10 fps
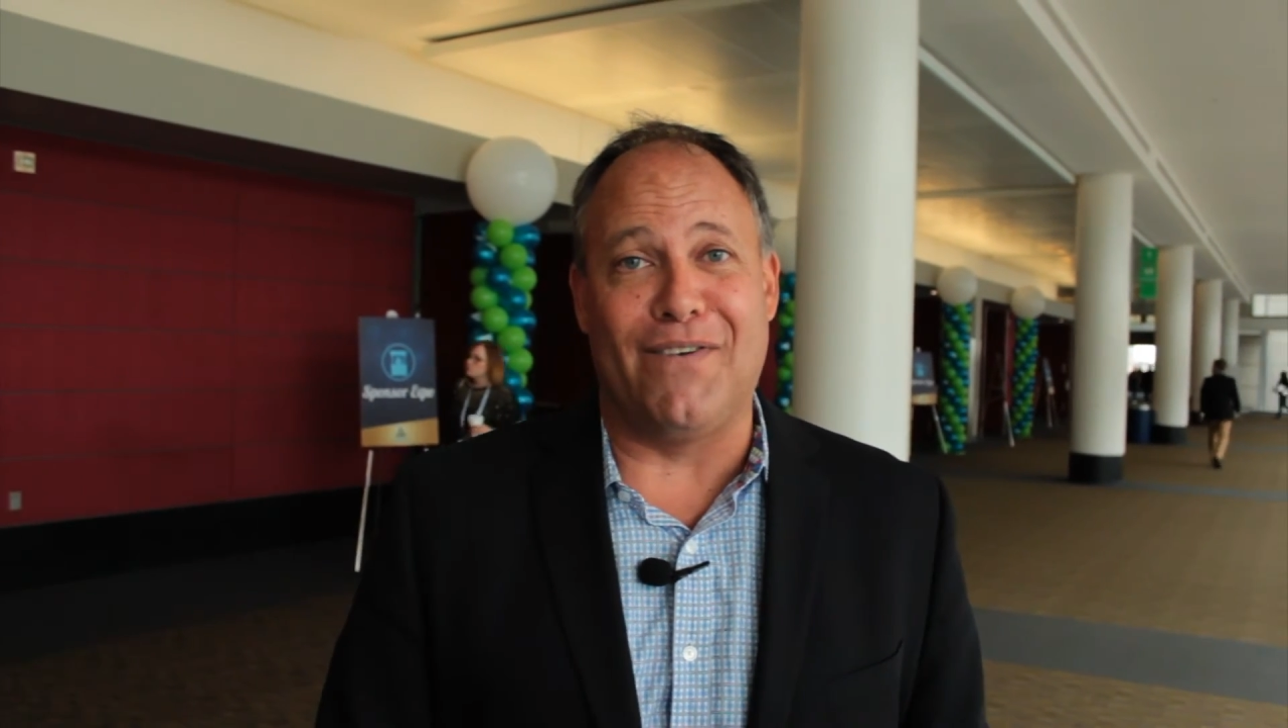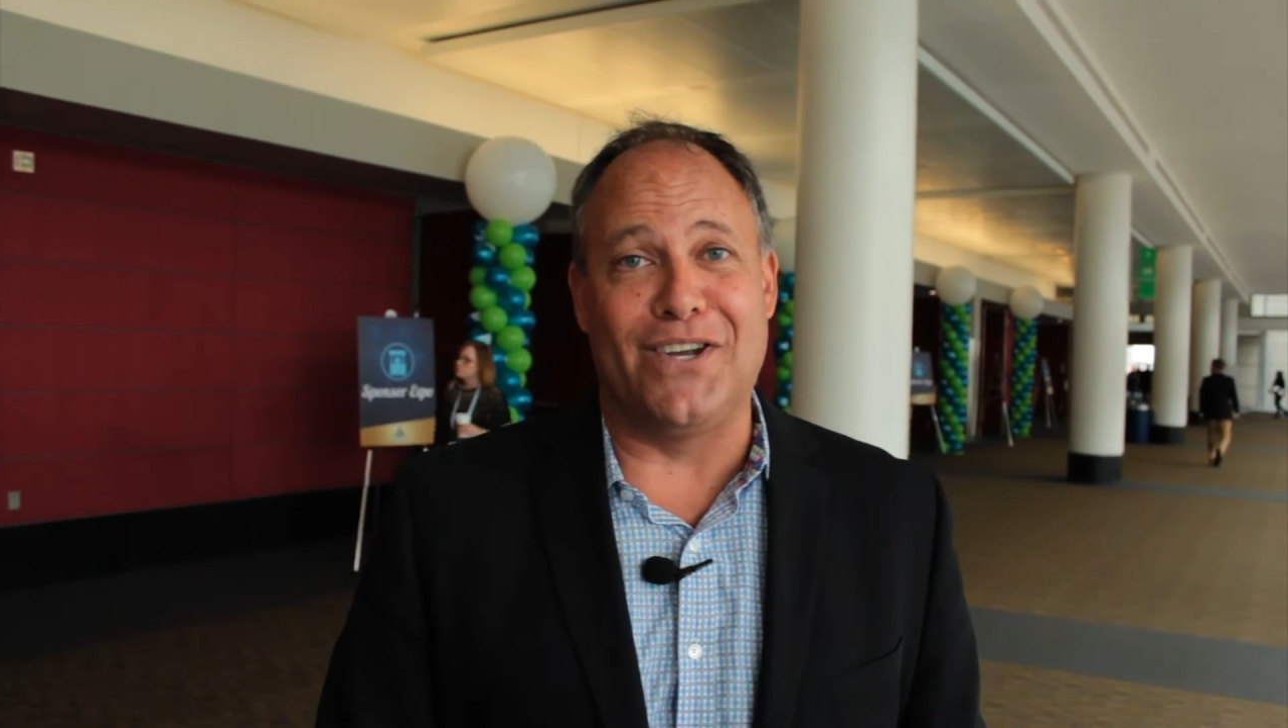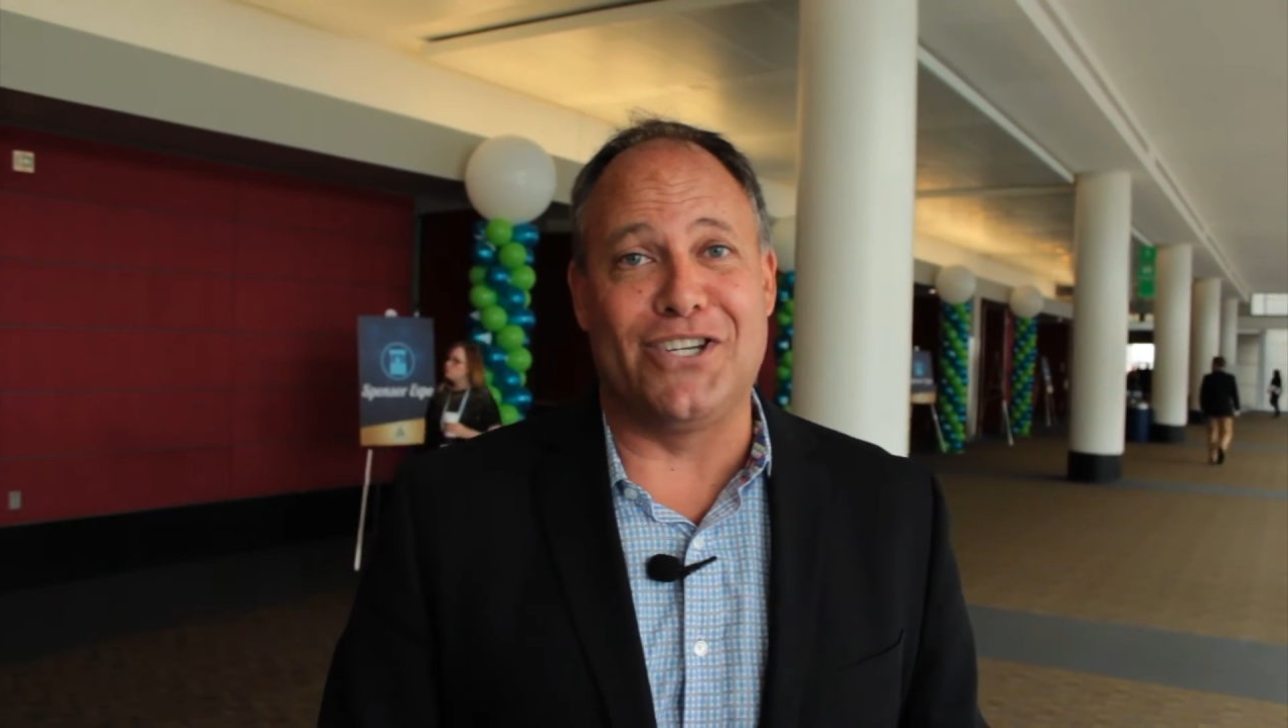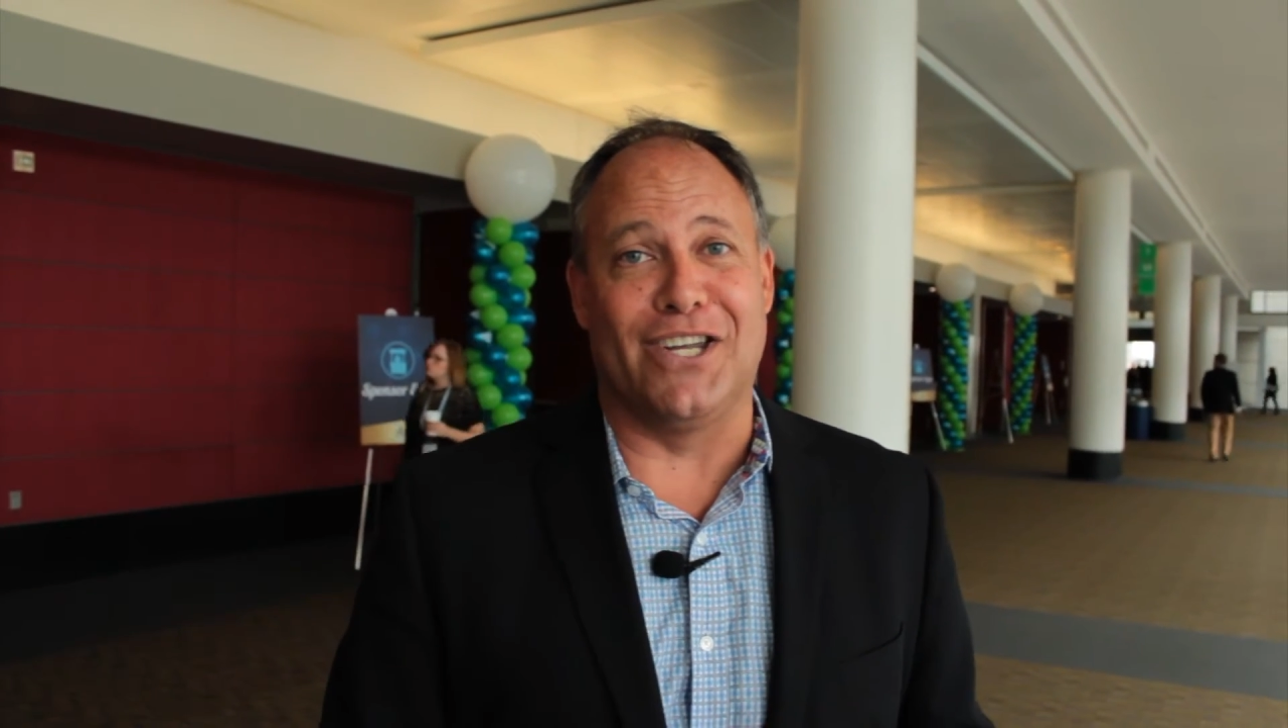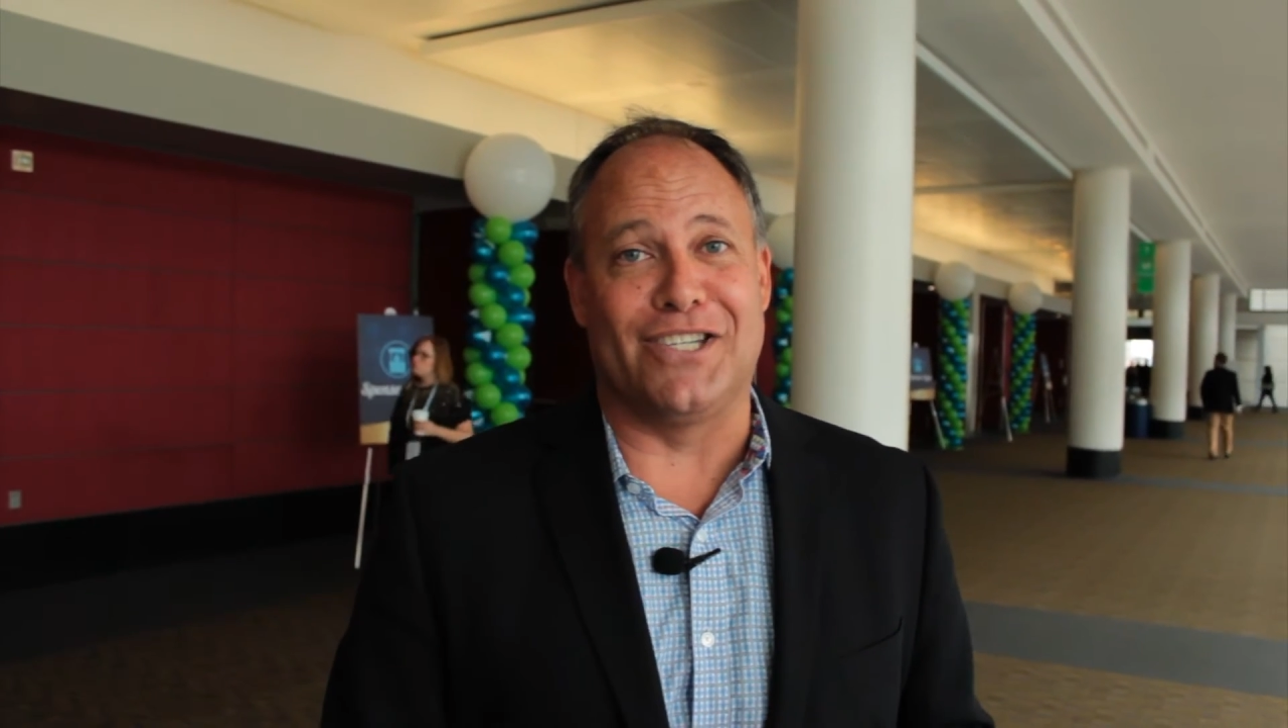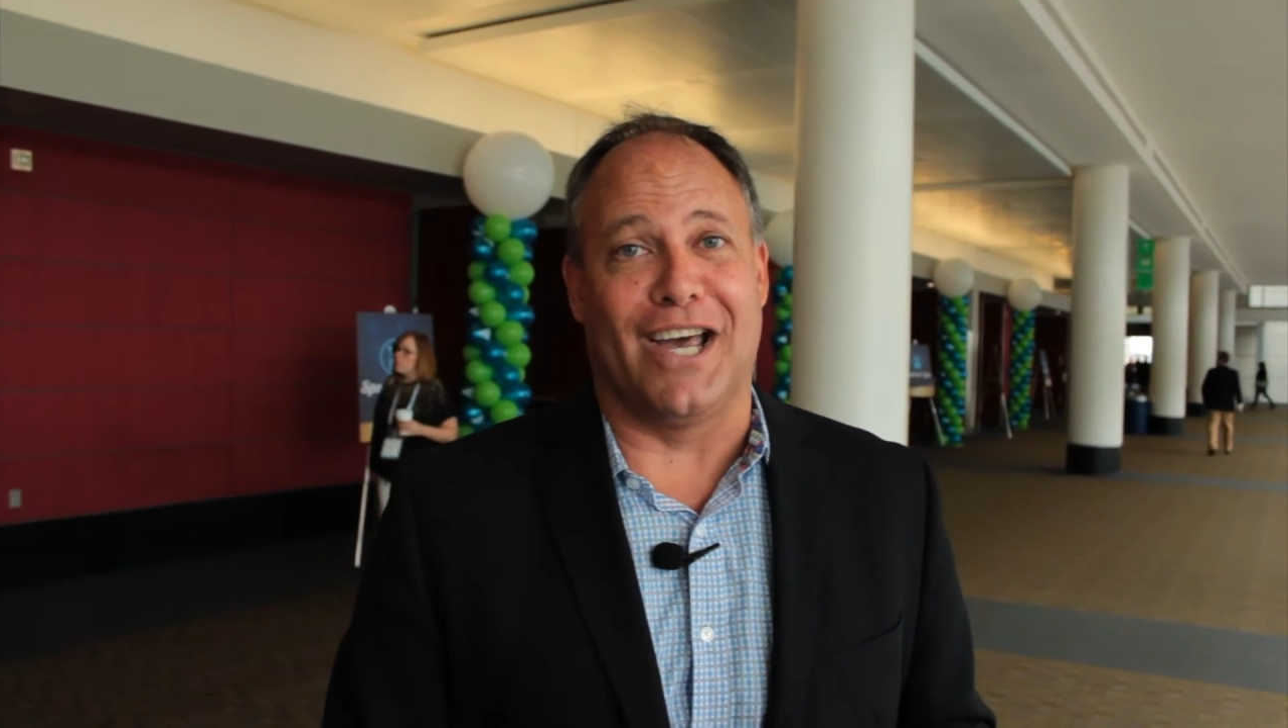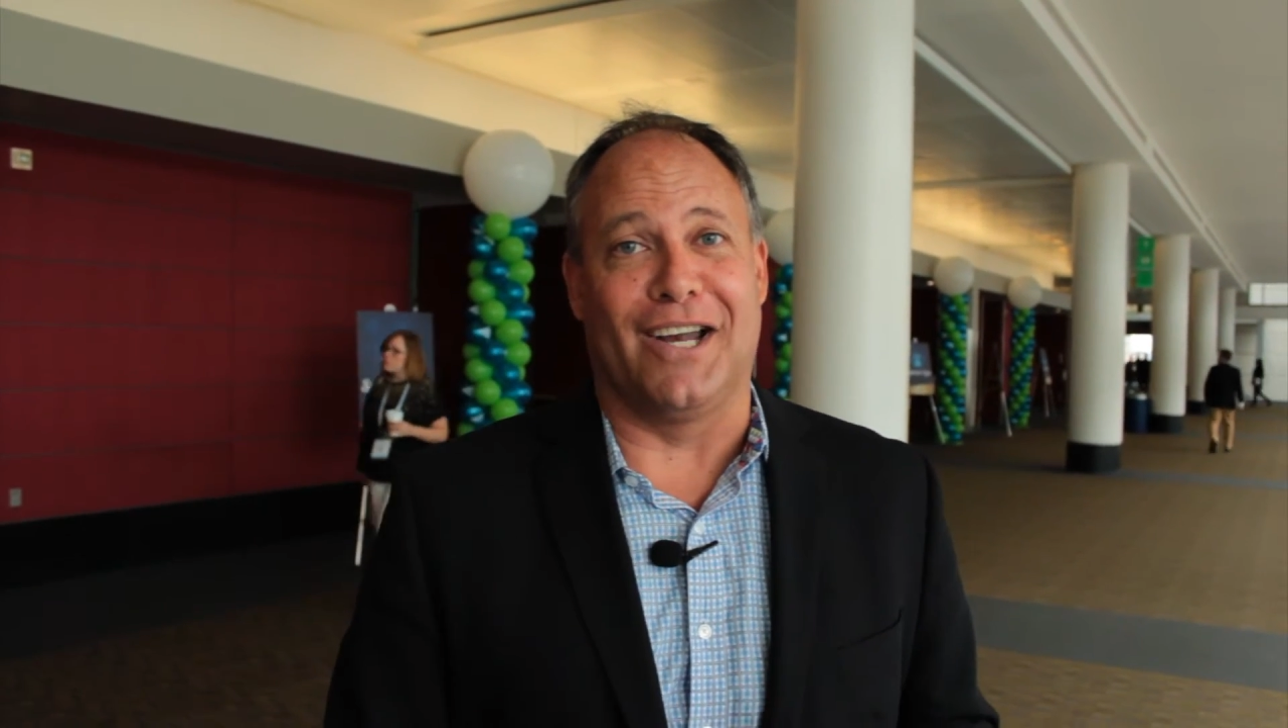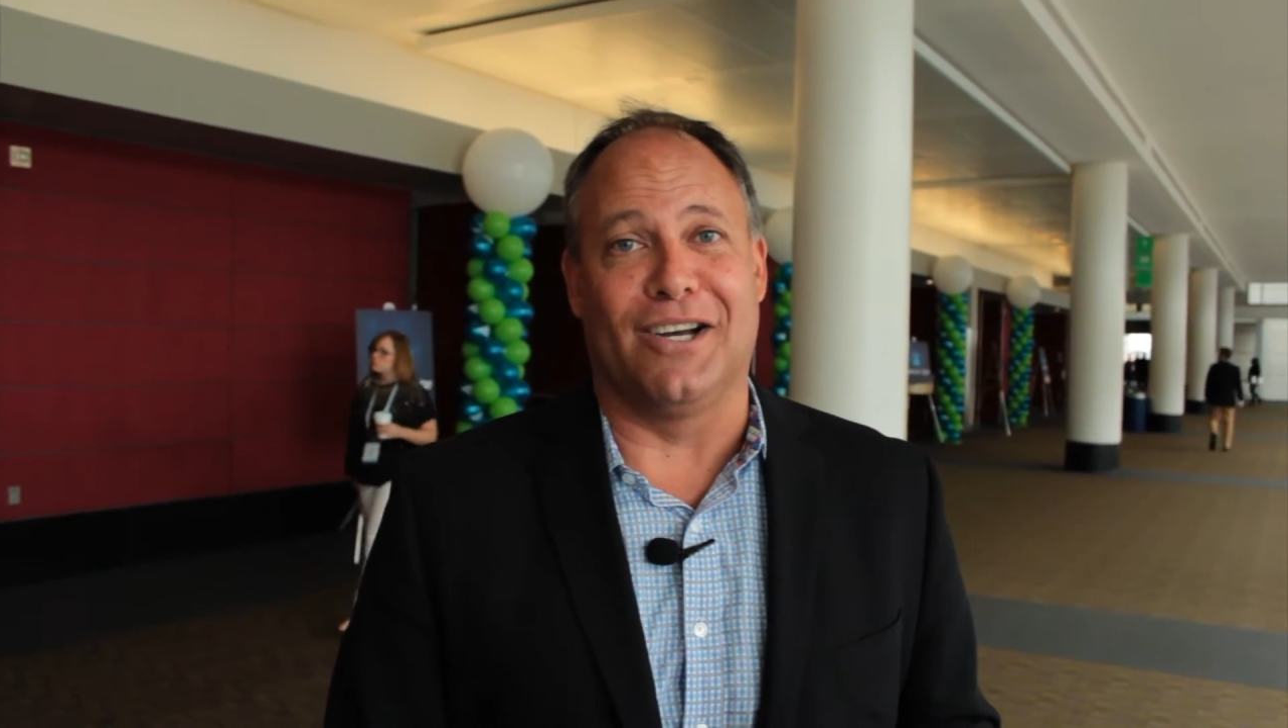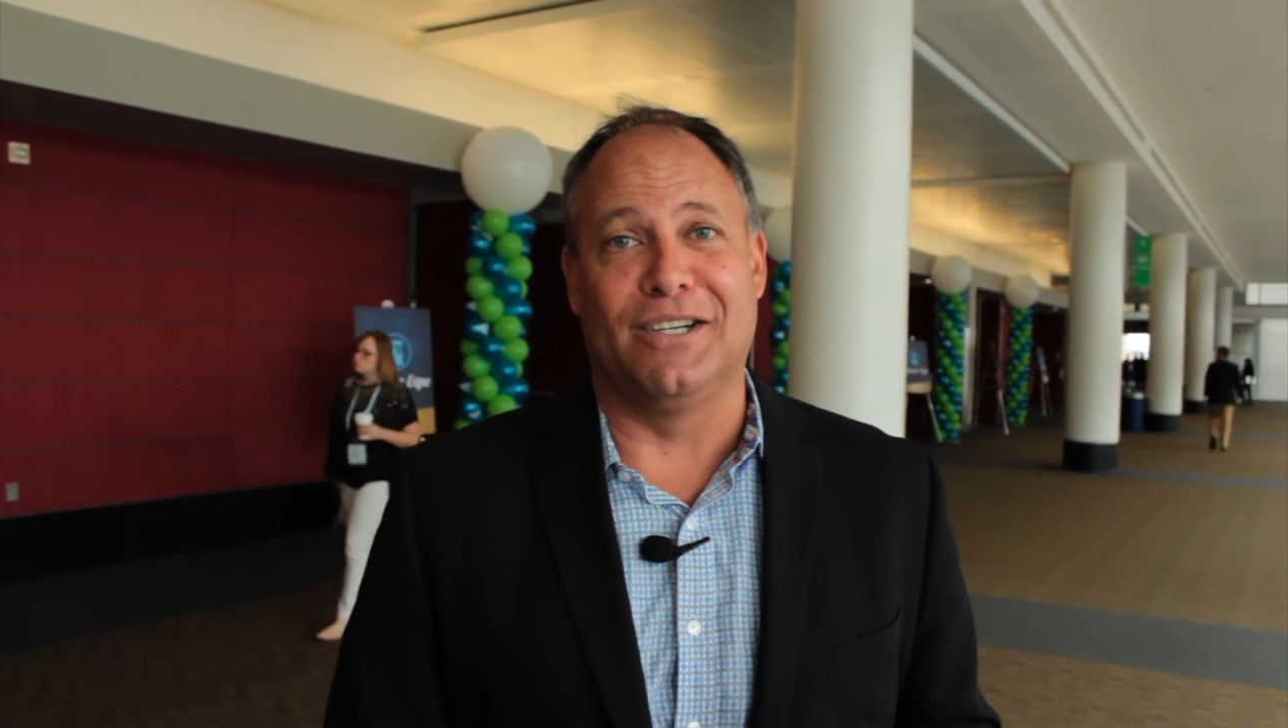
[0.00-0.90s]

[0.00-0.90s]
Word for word: Engine Insider.